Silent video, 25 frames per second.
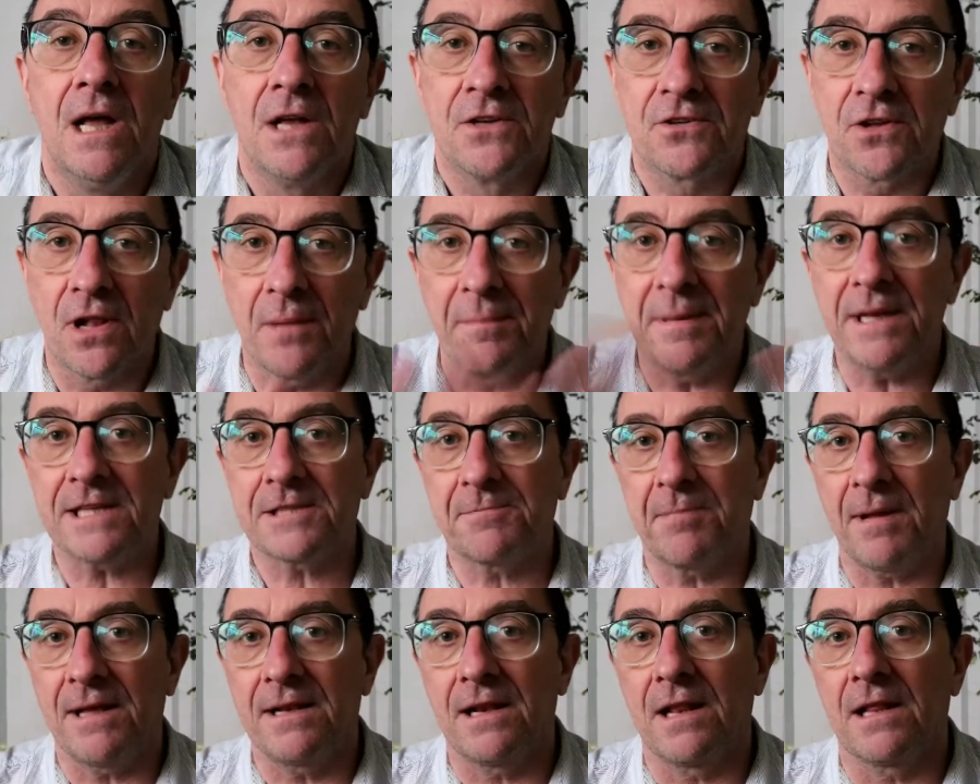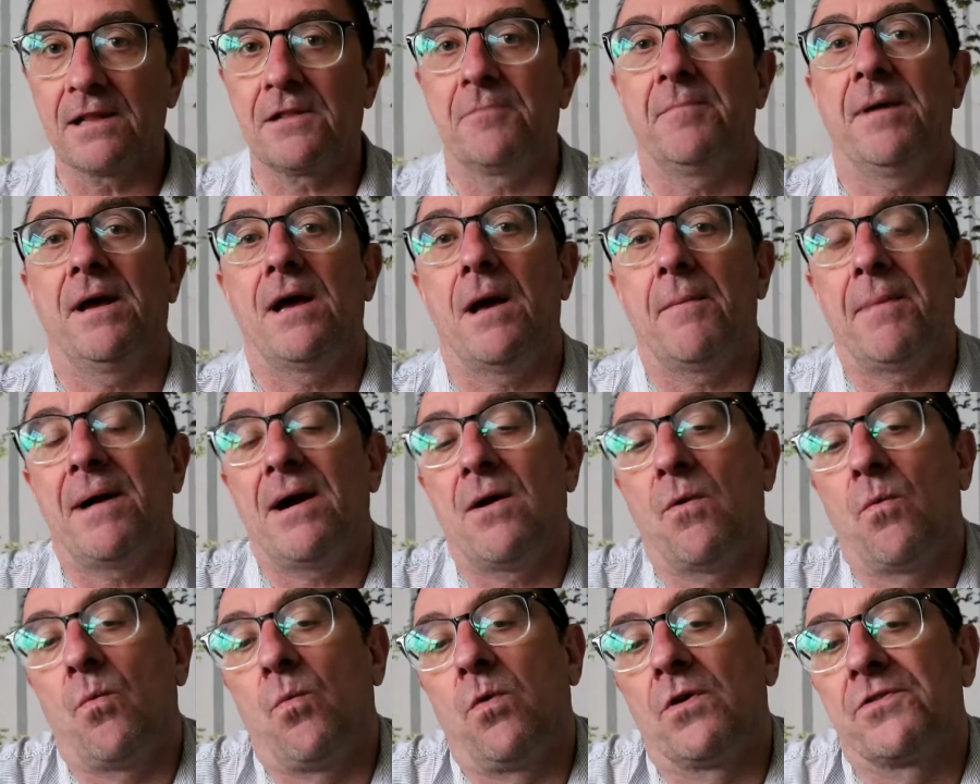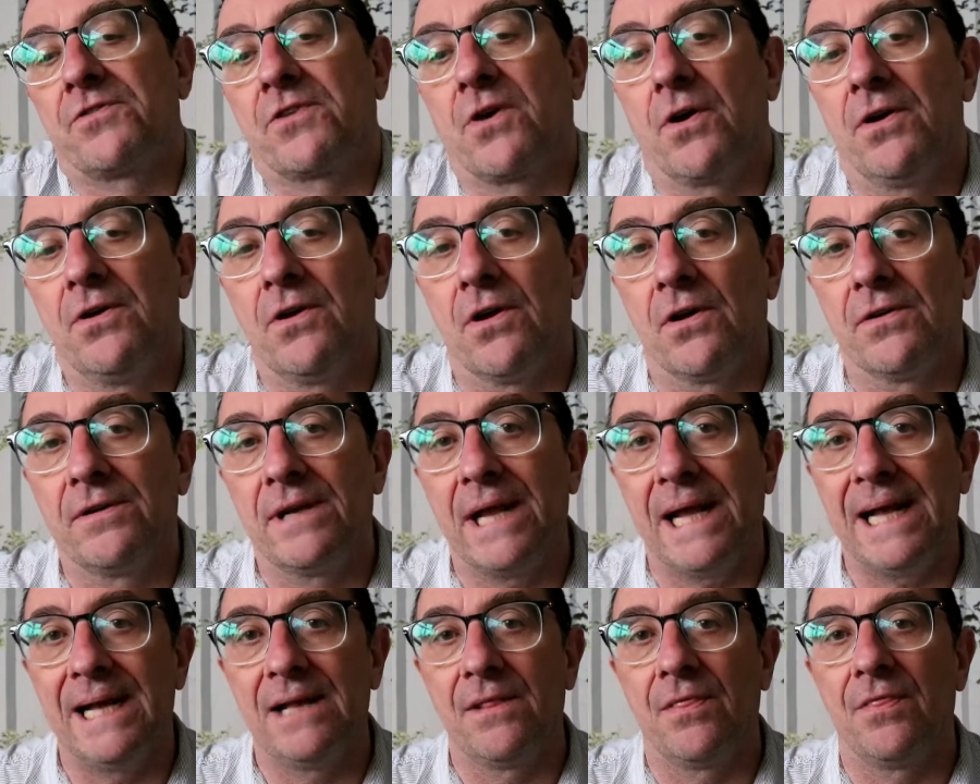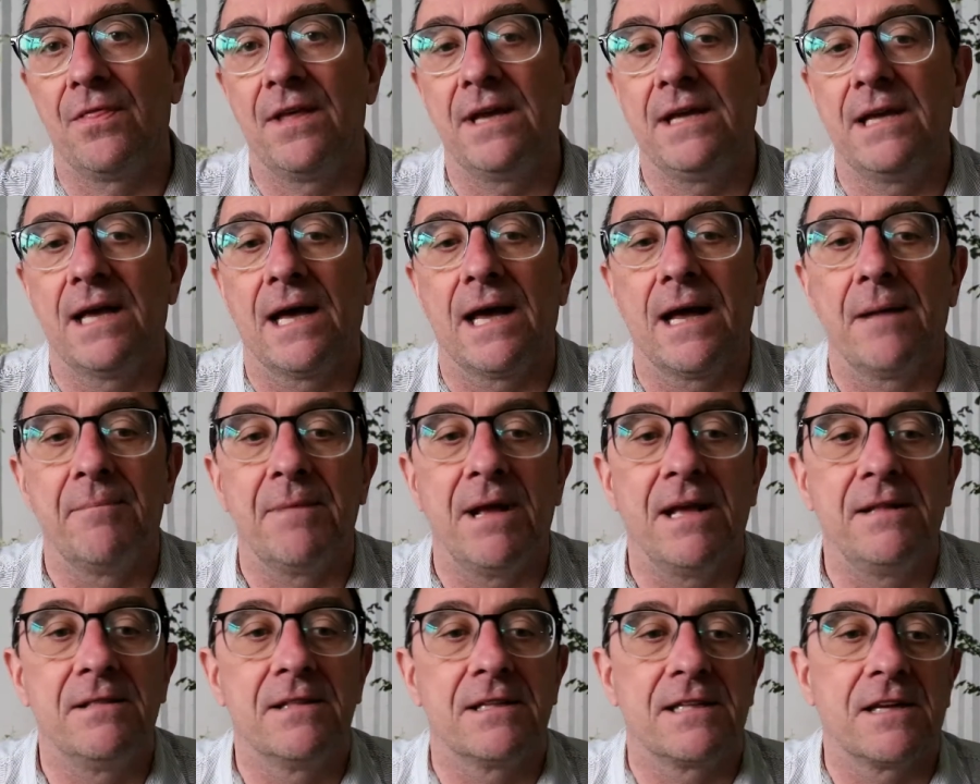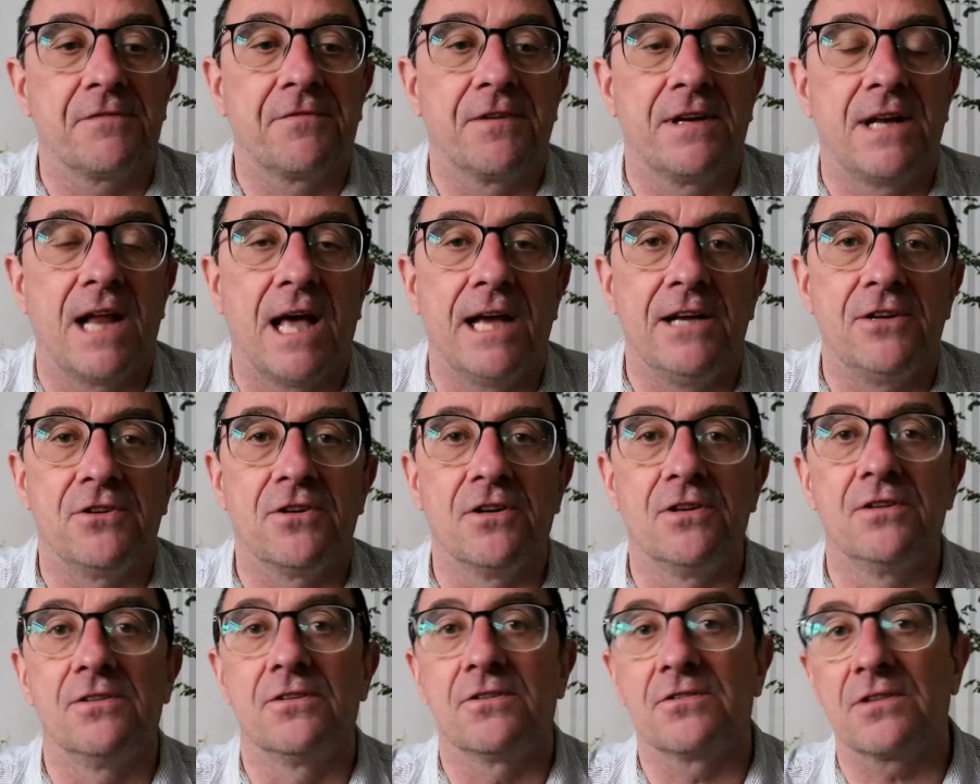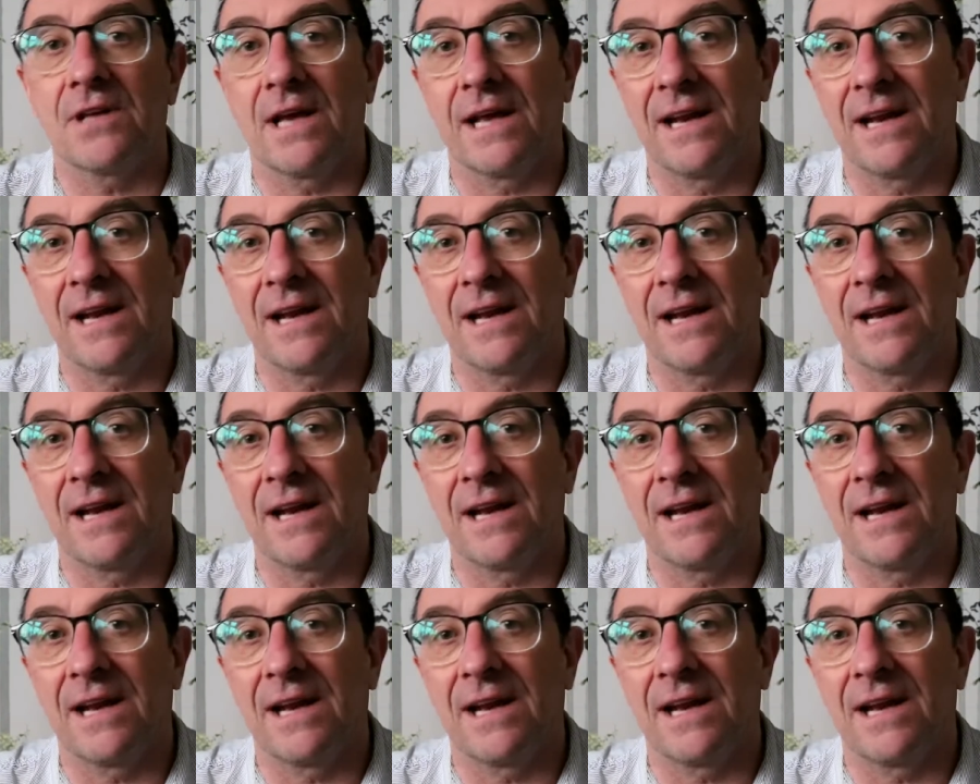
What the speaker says: So let me explain a little bit about what's going on in the different nations.